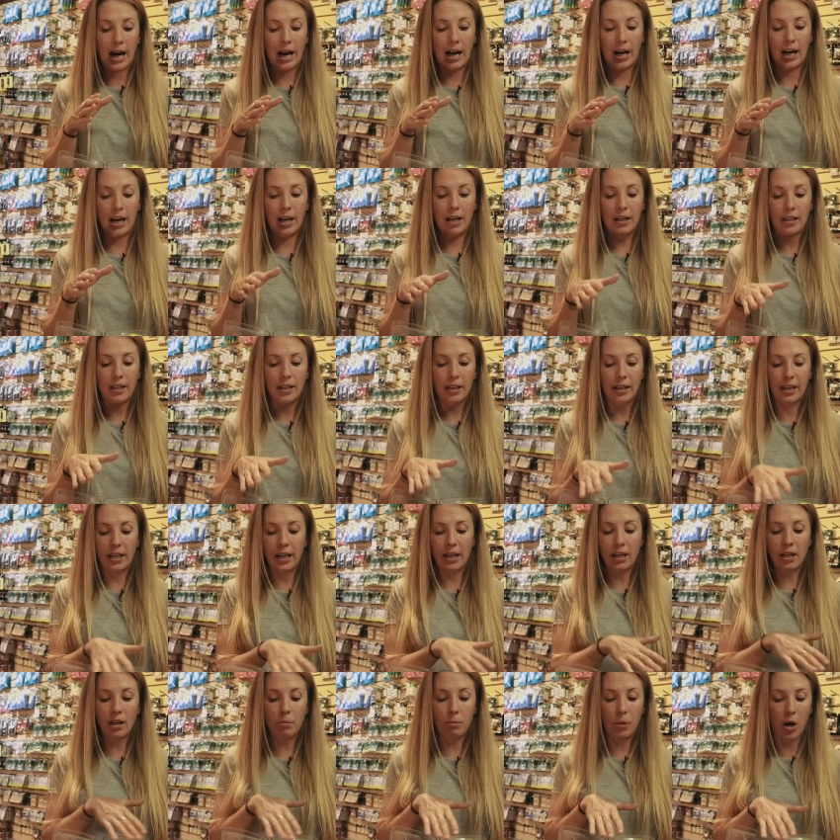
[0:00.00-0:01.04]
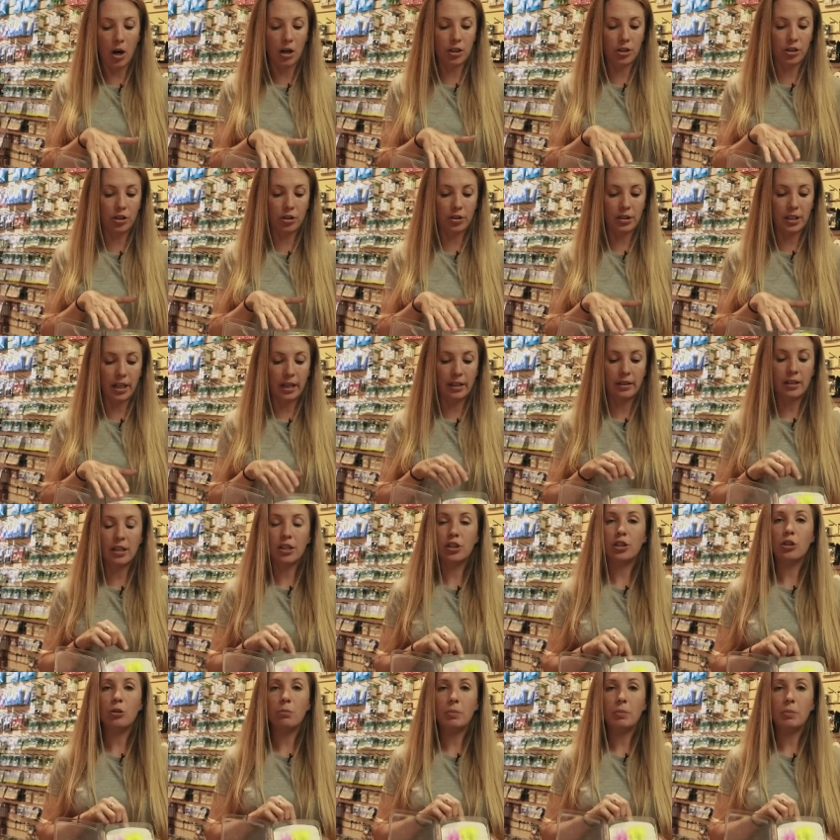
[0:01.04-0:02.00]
Uh, getting a box just like this,